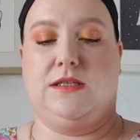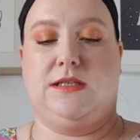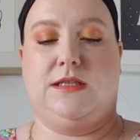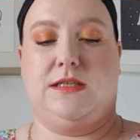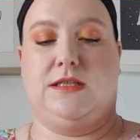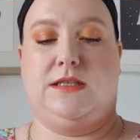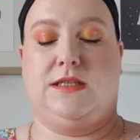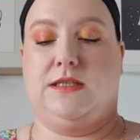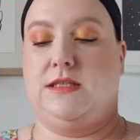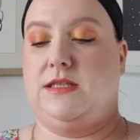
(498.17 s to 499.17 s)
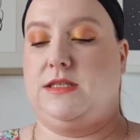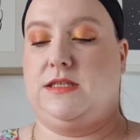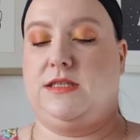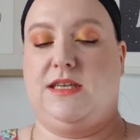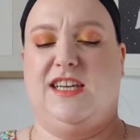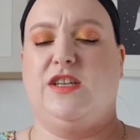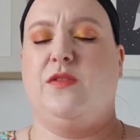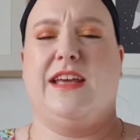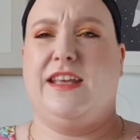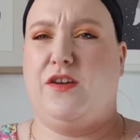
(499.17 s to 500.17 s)
I
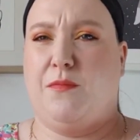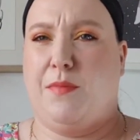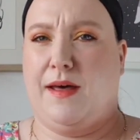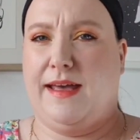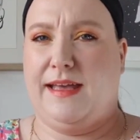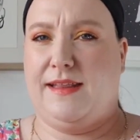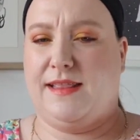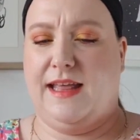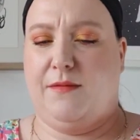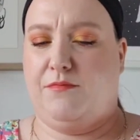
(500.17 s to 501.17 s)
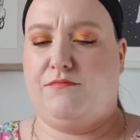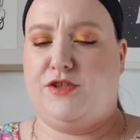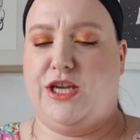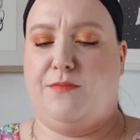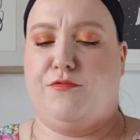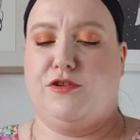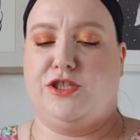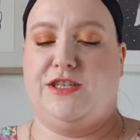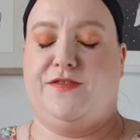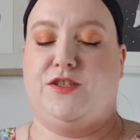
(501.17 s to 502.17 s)
don't think you can buy that shape
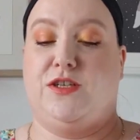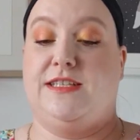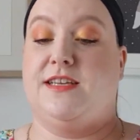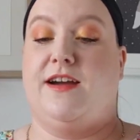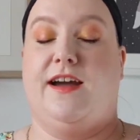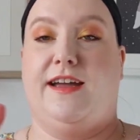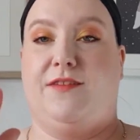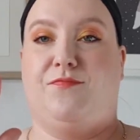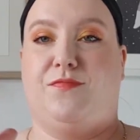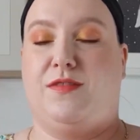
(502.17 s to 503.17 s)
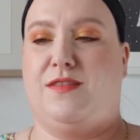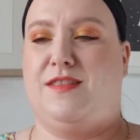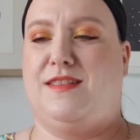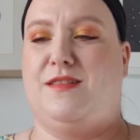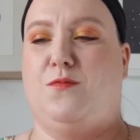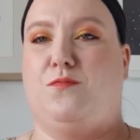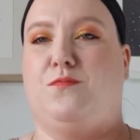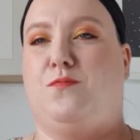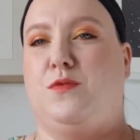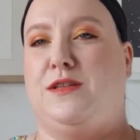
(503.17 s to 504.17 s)
brush individually. Sorry,
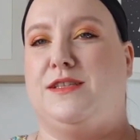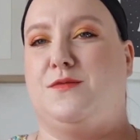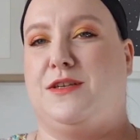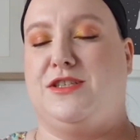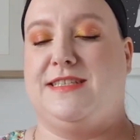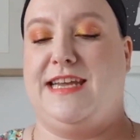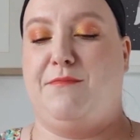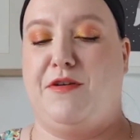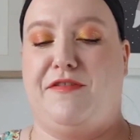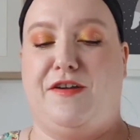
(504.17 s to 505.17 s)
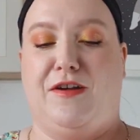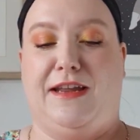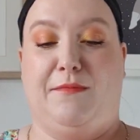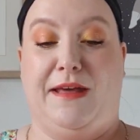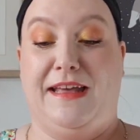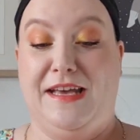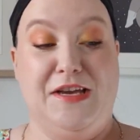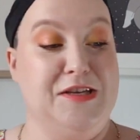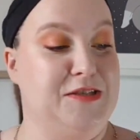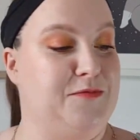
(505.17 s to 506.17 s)
one of the swatches stained my finger a little bit,
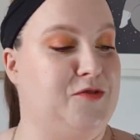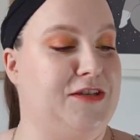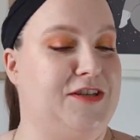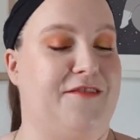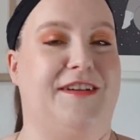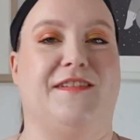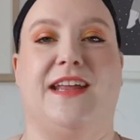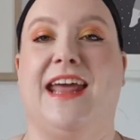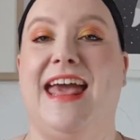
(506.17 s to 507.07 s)
so I'm trying to get rid of it.